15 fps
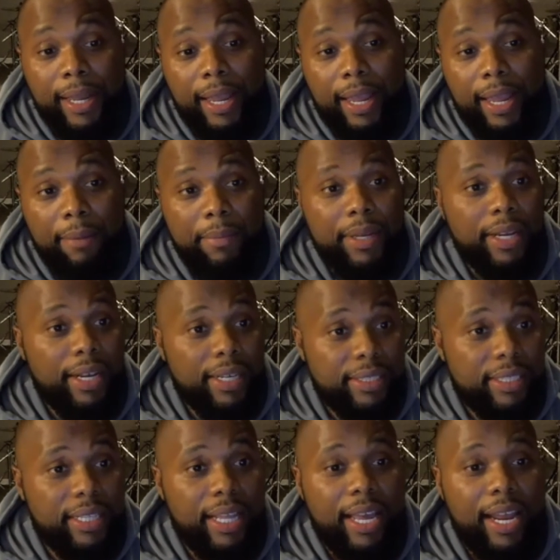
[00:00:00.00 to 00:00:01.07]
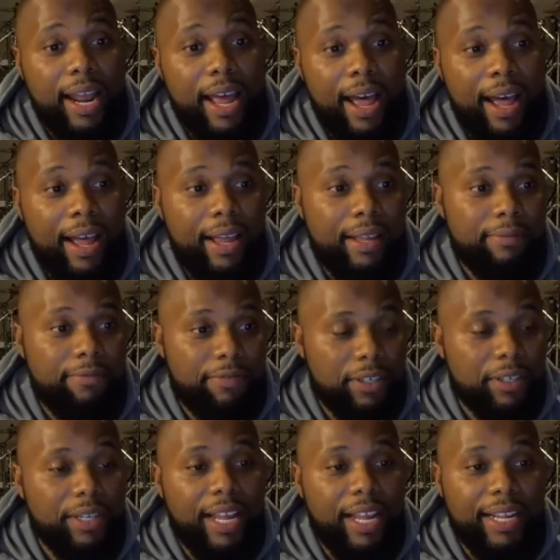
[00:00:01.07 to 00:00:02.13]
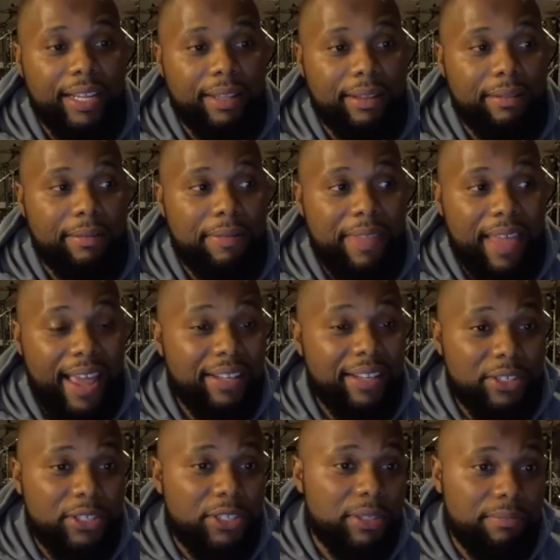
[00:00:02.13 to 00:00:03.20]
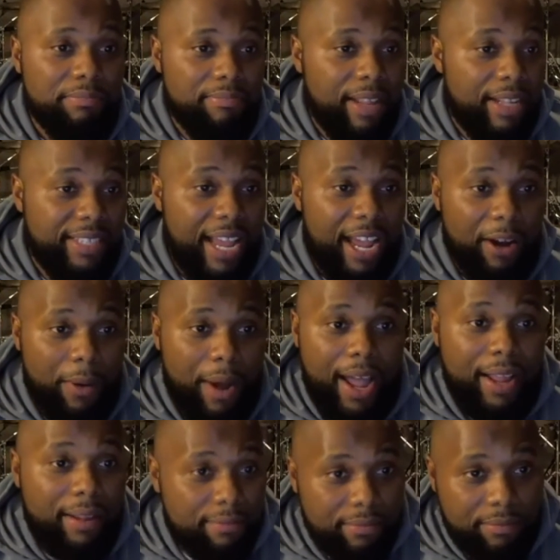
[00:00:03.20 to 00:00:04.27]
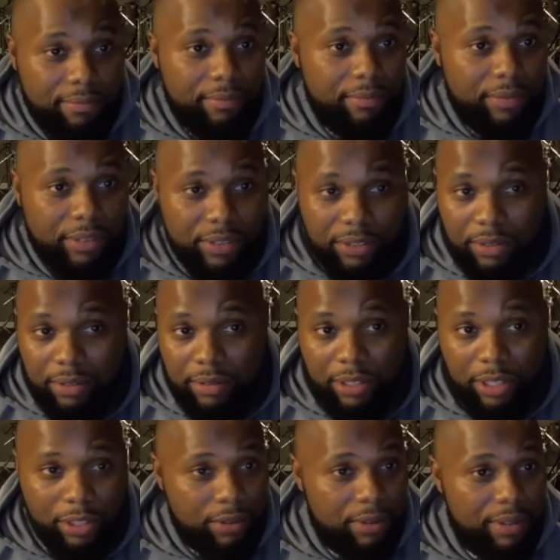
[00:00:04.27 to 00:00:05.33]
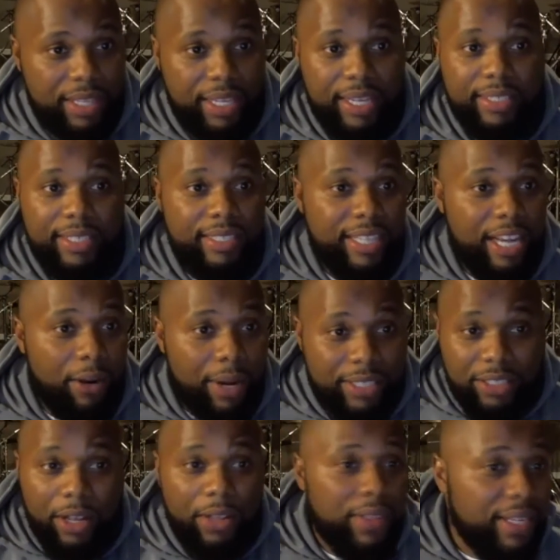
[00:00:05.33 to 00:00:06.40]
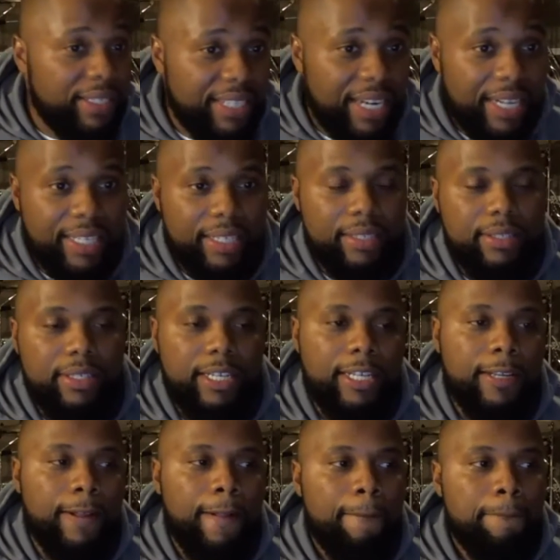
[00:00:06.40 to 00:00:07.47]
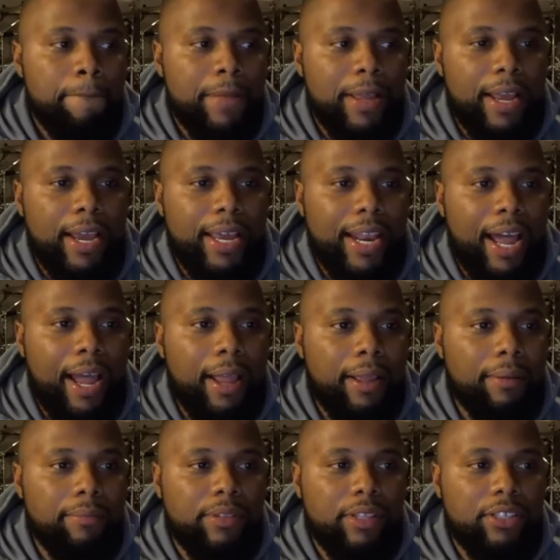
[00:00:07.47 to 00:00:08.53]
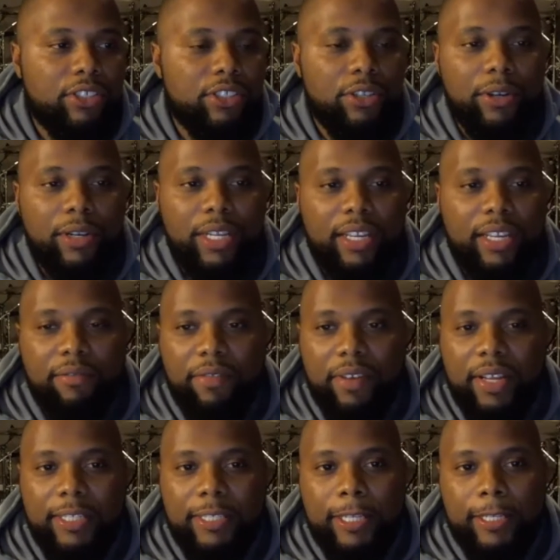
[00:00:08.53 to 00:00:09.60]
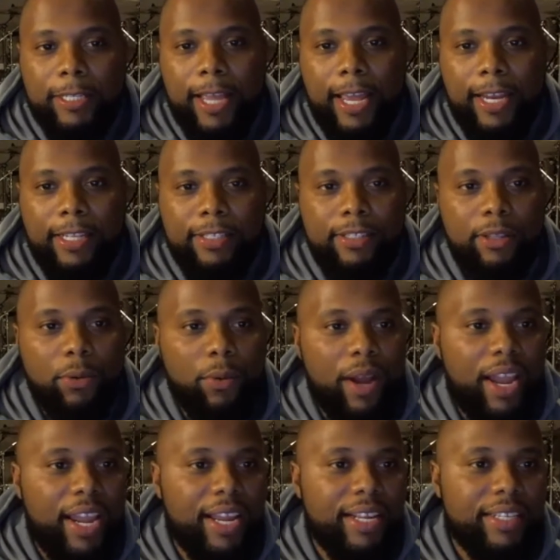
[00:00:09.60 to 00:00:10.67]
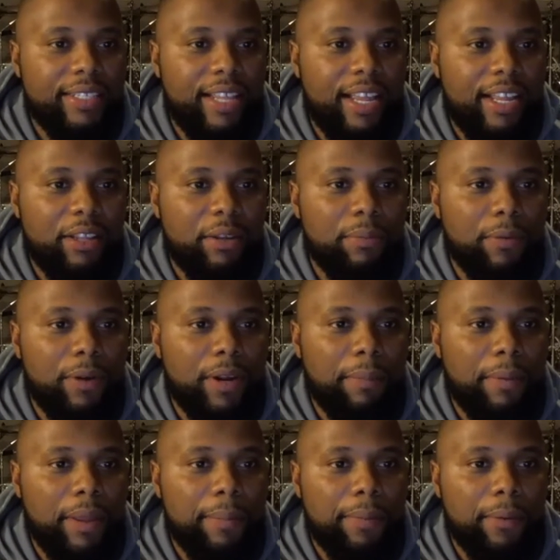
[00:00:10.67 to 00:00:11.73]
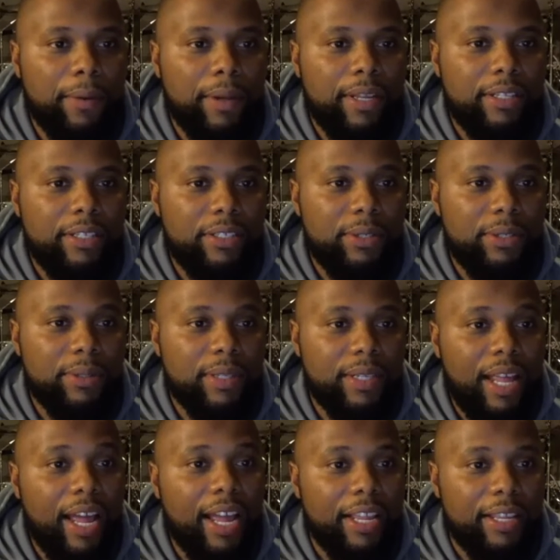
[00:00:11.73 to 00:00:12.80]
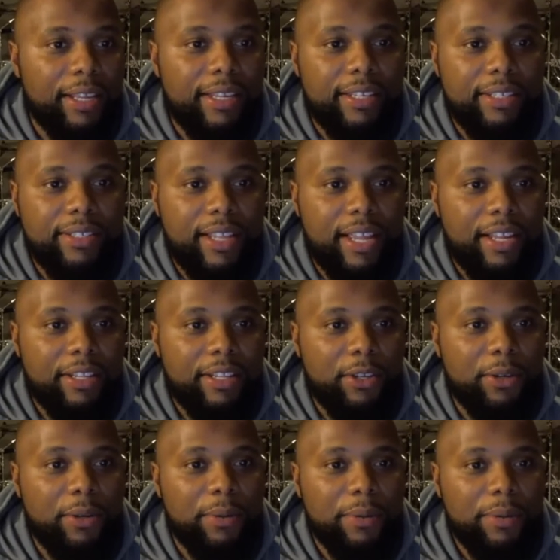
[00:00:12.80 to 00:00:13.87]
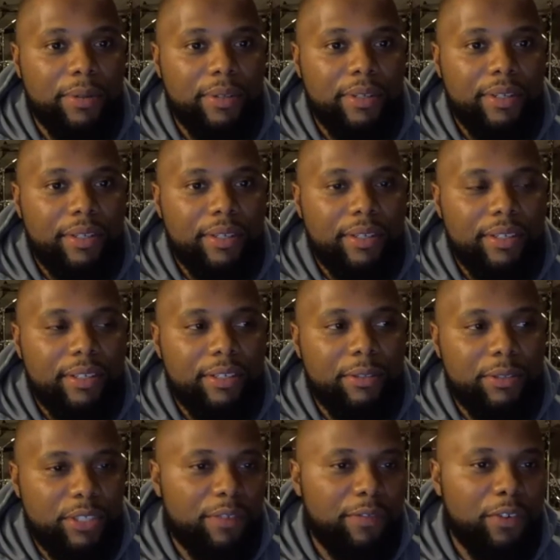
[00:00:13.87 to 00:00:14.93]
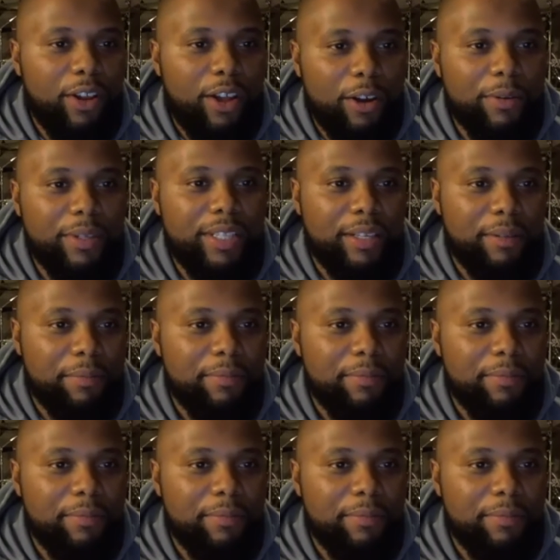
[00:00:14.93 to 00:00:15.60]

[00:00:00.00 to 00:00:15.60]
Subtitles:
And because of that, I feel like that's how I learned things. That's how I saw things that I didn't see. And I am this thoroughly convinced that that is the way that you bring people into the light, is that you suffer along with them,